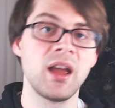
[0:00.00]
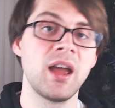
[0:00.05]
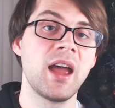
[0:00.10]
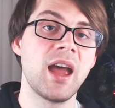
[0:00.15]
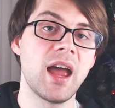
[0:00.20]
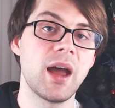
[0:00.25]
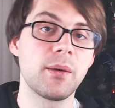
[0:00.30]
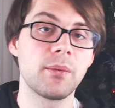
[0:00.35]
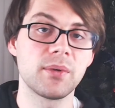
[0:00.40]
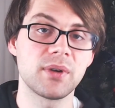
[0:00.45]

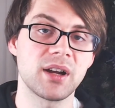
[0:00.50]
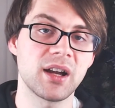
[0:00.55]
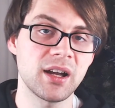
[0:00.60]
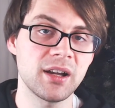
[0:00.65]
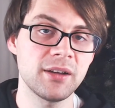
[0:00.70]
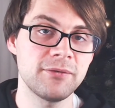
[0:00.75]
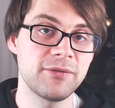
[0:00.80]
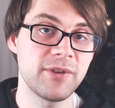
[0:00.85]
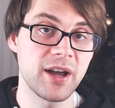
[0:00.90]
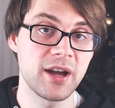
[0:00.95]
And what I
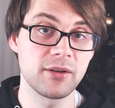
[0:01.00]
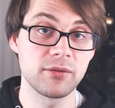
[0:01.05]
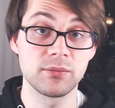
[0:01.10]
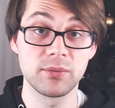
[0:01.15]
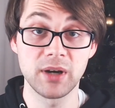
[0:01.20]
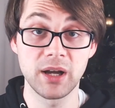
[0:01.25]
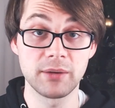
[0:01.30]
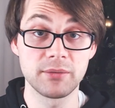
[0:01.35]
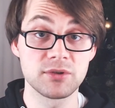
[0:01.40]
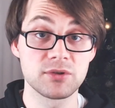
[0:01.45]
found when
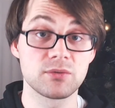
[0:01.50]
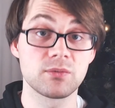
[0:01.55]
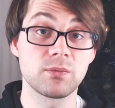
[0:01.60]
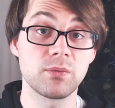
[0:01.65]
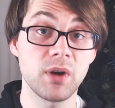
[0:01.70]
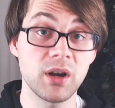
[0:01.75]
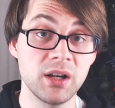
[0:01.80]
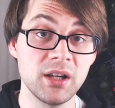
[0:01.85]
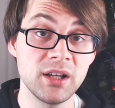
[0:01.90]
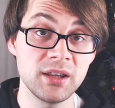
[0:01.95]
I was
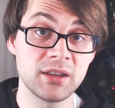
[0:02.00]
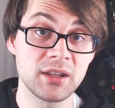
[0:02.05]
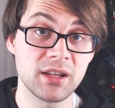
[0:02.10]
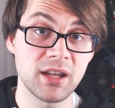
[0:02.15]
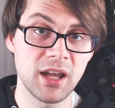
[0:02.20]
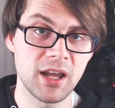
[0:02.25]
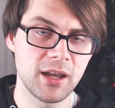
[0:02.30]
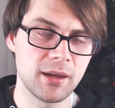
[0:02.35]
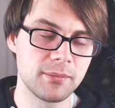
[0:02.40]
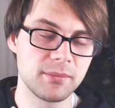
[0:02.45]
running the
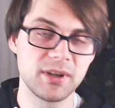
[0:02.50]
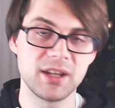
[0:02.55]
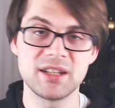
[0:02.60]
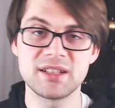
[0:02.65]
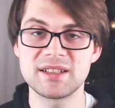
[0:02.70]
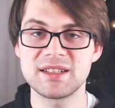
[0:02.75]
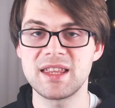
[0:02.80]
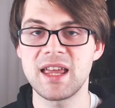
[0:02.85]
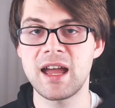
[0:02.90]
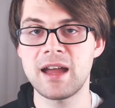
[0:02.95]
game is
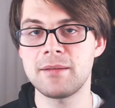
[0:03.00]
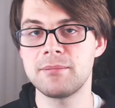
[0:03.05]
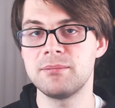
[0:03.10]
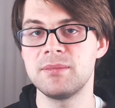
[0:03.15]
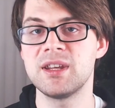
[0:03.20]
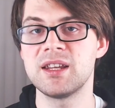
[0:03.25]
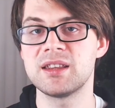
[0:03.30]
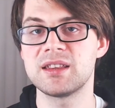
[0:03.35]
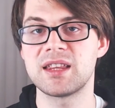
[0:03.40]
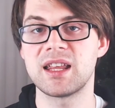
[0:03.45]
that
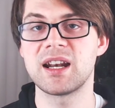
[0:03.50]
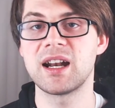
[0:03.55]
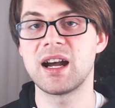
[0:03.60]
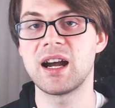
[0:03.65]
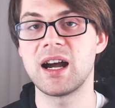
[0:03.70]
meant that